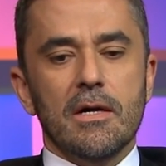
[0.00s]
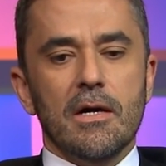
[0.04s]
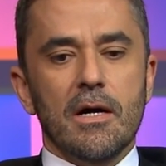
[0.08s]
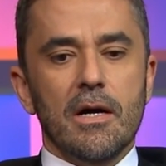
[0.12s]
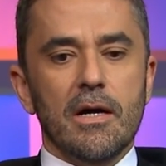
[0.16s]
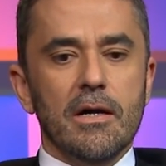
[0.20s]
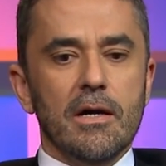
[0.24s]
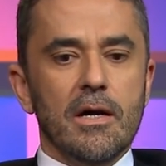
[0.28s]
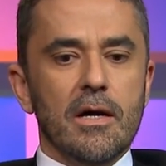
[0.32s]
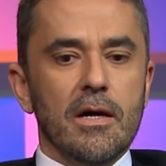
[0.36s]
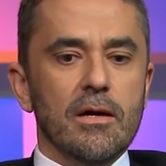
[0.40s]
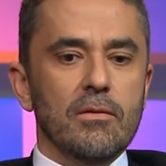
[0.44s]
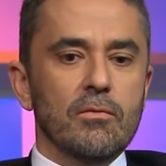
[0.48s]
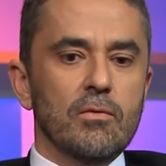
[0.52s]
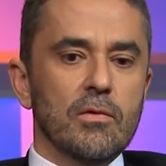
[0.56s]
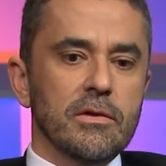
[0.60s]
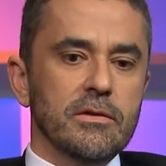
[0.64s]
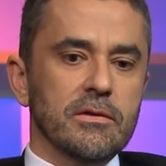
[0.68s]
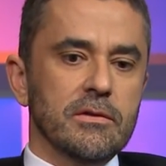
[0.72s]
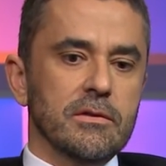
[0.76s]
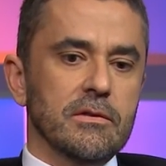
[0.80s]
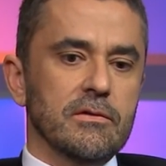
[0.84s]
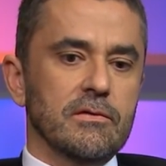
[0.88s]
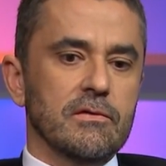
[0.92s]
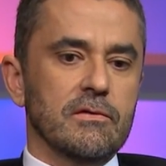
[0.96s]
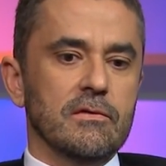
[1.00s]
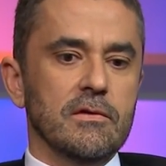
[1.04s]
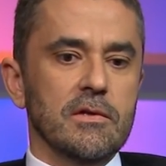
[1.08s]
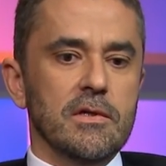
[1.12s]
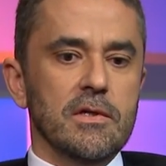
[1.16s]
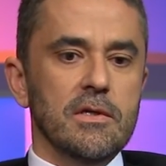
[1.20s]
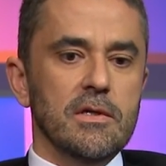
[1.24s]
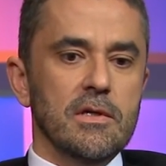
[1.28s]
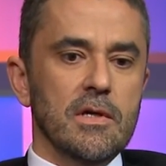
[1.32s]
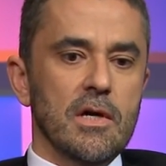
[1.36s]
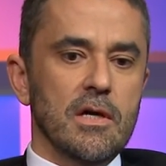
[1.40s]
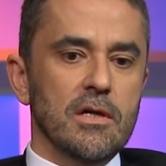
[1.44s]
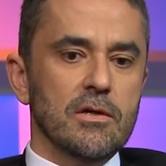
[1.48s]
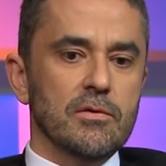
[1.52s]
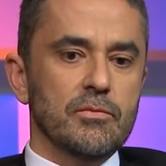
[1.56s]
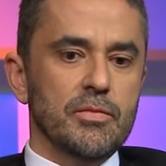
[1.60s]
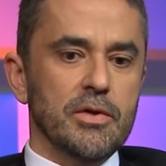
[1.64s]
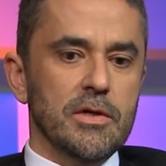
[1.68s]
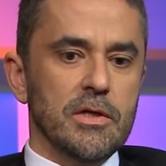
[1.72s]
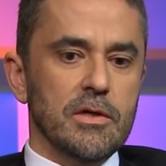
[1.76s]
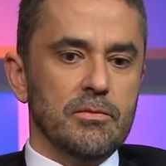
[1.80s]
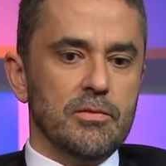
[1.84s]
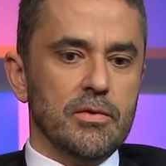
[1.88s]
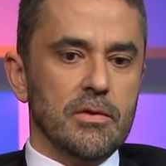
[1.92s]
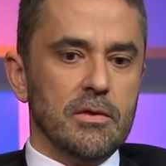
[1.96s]
I want to see young
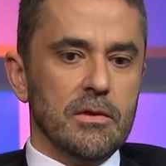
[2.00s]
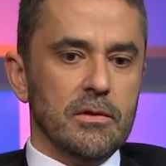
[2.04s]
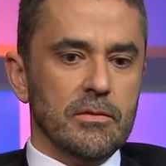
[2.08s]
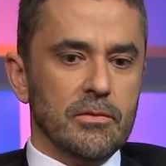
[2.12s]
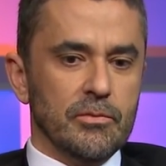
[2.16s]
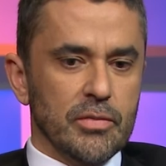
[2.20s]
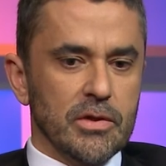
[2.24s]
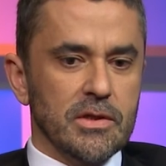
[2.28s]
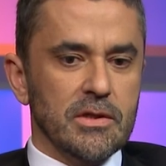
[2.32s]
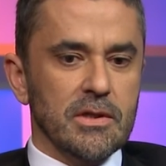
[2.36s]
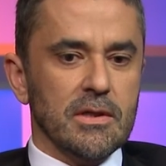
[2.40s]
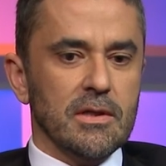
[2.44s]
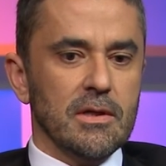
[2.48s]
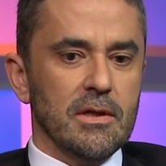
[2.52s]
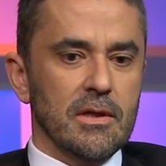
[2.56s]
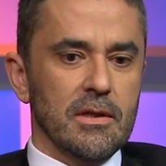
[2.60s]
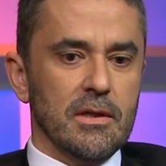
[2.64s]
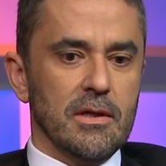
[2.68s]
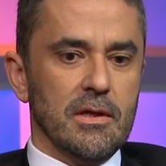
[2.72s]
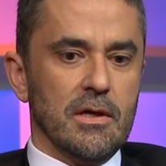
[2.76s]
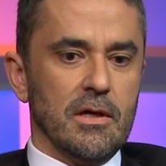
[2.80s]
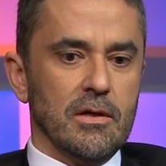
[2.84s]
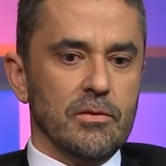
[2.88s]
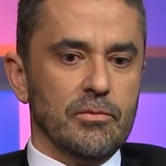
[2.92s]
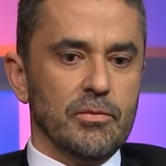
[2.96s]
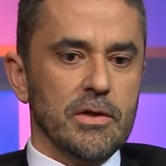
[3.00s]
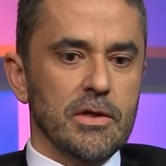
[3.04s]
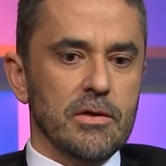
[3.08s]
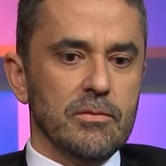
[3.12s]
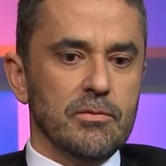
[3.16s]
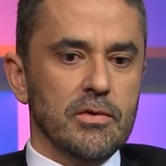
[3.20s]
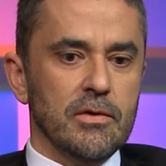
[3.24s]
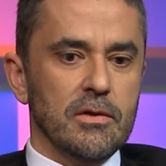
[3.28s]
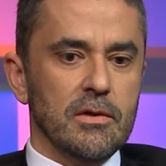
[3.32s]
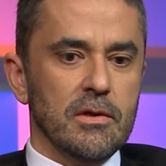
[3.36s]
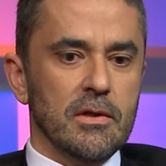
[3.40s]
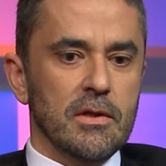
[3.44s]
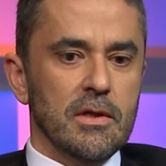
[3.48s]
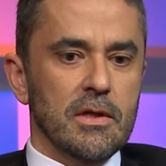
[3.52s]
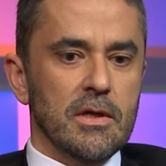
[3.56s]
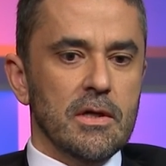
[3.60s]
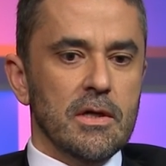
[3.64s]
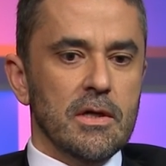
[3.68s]
people, and particularly young people,